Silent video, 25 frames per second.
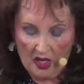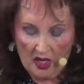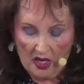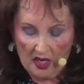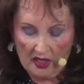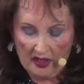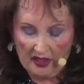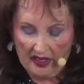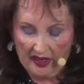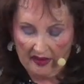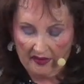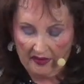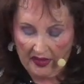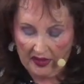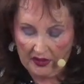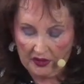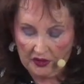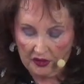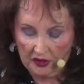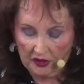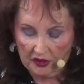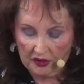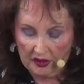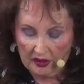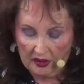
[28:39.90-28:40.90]
and have
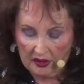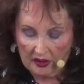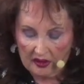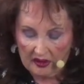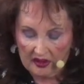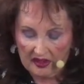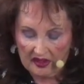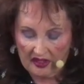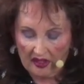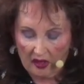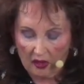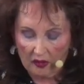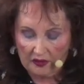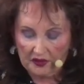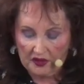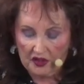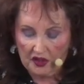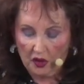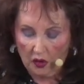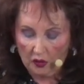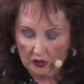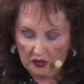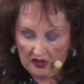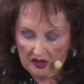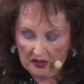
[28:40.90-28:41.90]
entered
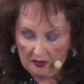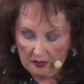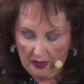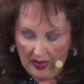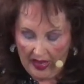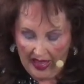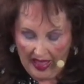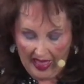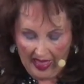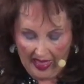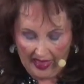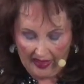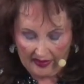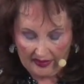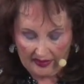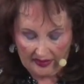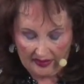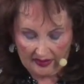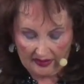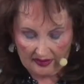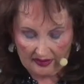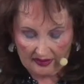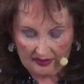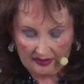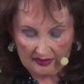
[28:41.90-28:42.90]
self-chosen
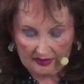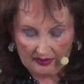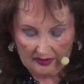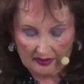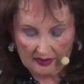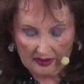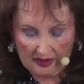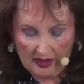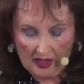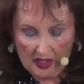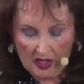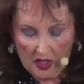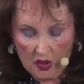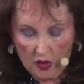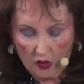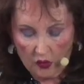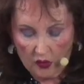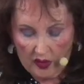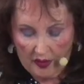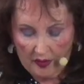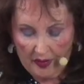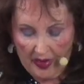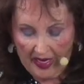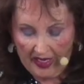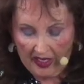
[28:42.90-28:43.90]
paths.
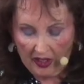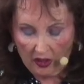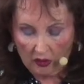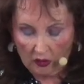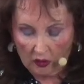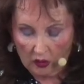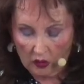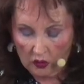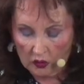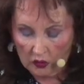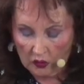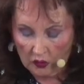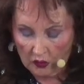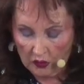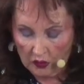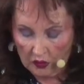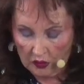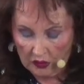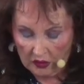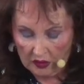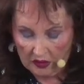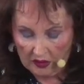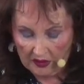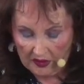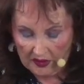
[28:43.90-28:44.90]
We make our own
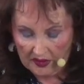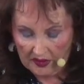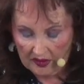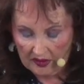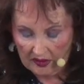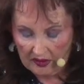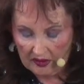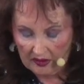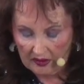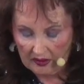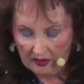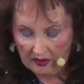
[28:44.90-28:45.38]
rules.